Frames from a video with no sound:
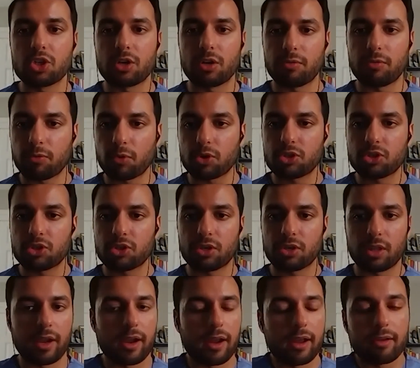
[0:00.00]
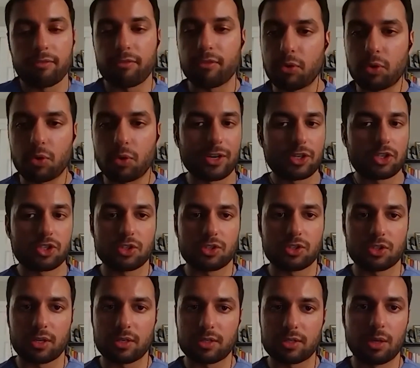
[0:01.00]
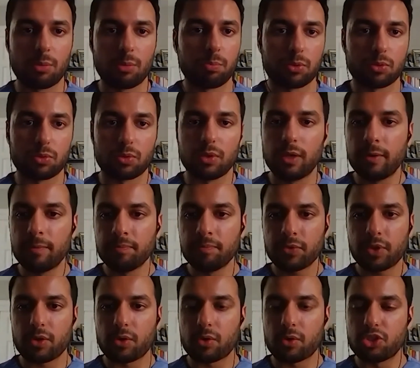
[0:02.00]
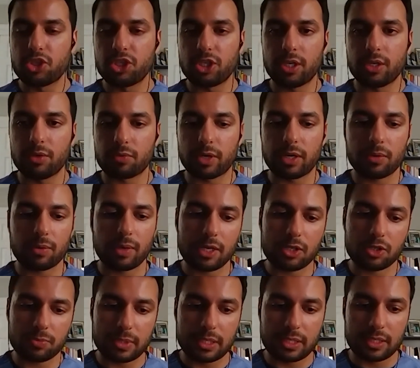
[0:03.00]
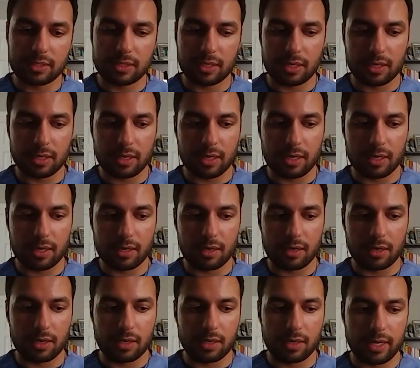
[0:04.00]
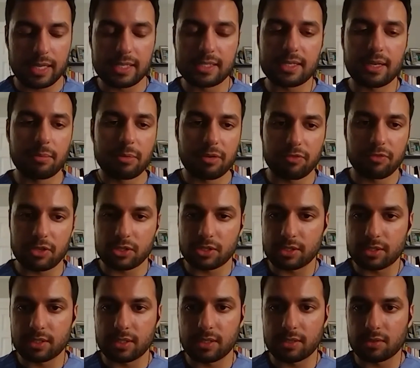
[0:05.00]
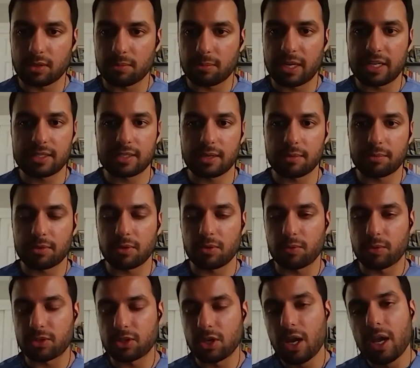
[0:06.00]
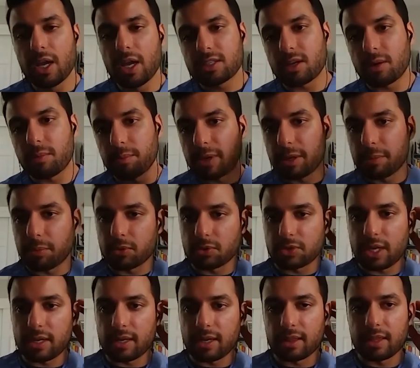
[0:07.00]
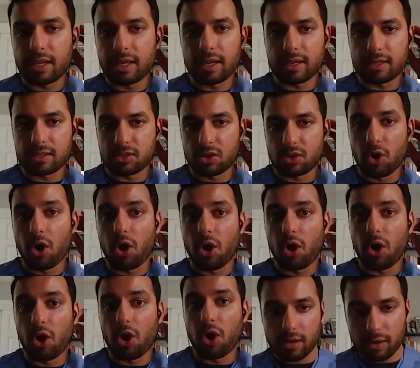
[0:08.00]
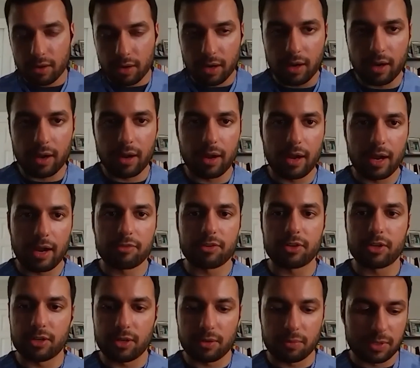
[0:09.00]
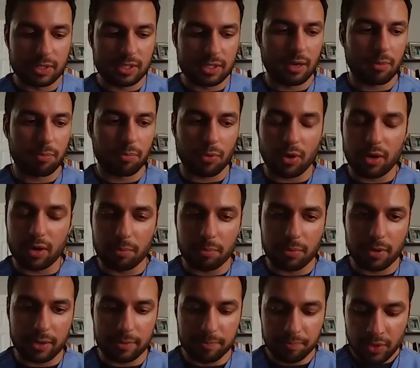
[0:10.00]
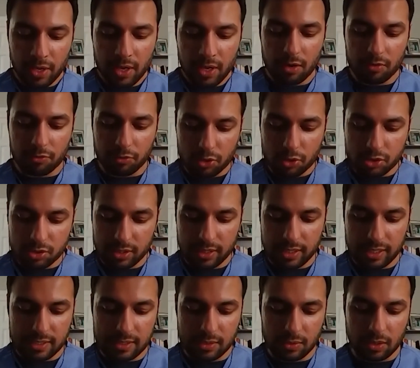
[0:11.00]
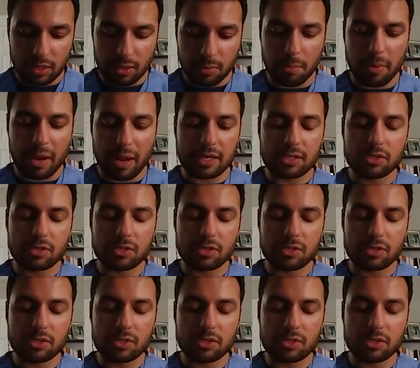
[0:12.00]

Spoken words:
Unfortunately, I had a few questions on simple gene rearrangements and enzyme deficiencies on my step two, which some people tend to think is gone after you're done with step one, but unfortunately they still come back.